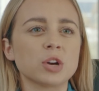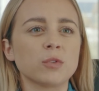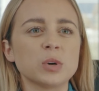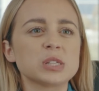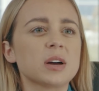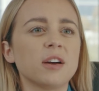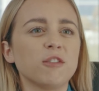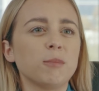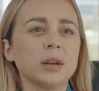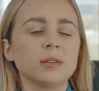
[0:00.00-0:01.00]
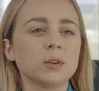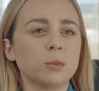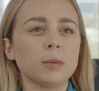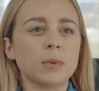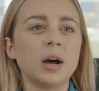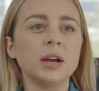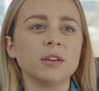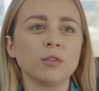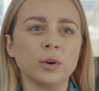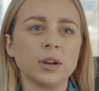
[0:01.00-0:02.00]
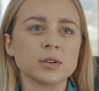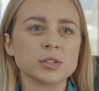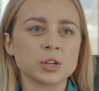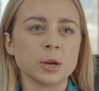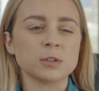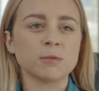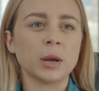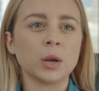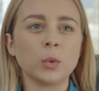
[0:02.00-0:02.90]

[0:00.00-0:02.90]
I've always kind of been a little bit behind everyone else in terms of my